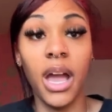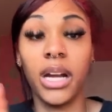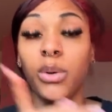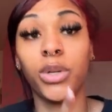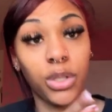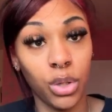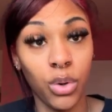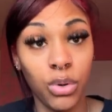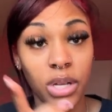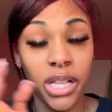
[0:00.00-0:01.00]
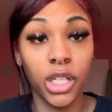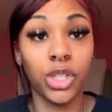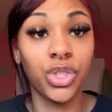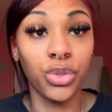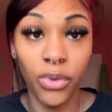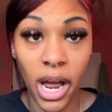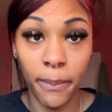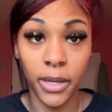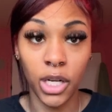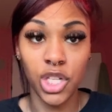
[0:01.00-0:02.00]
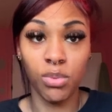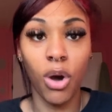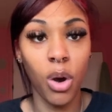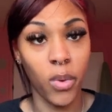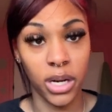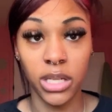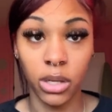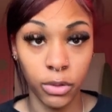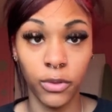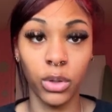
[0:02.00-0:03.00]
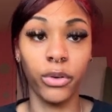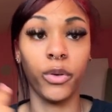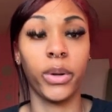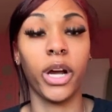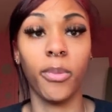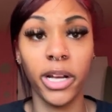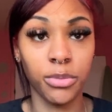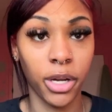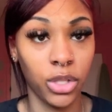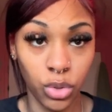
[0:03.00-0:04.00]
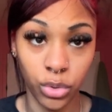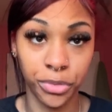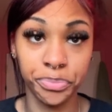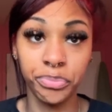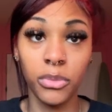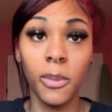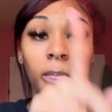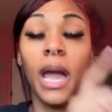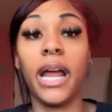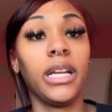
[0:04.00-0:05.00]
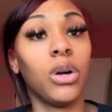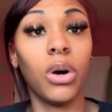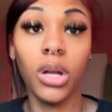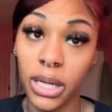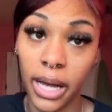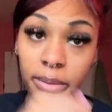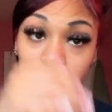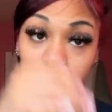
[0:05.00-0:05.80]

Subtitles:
I need one of those. I need a shoe rack, but a small one that's on the floor for when I go back to my dorm. I need all of that.